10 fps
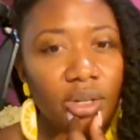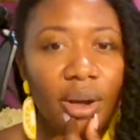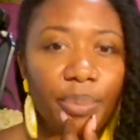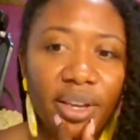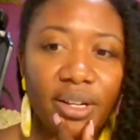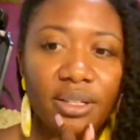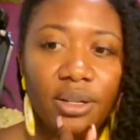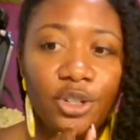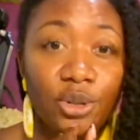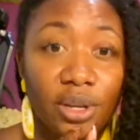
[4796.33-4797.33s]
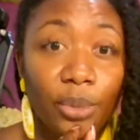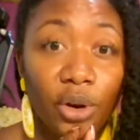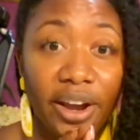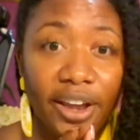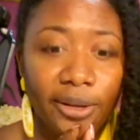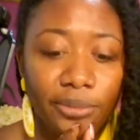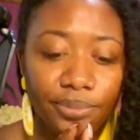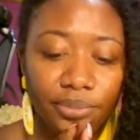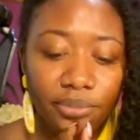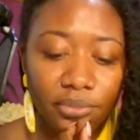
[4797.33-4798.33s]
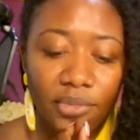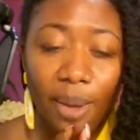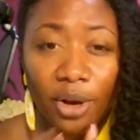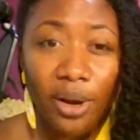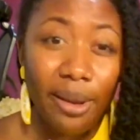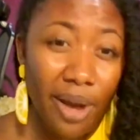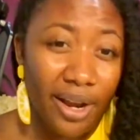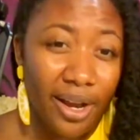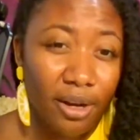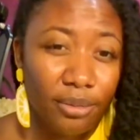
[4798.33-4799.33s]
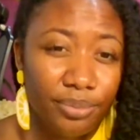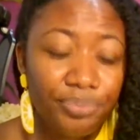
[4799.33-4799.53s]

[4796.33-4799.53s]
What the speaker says: I'm thinking it's going to do something great. I'm going to go ahead and buy it now.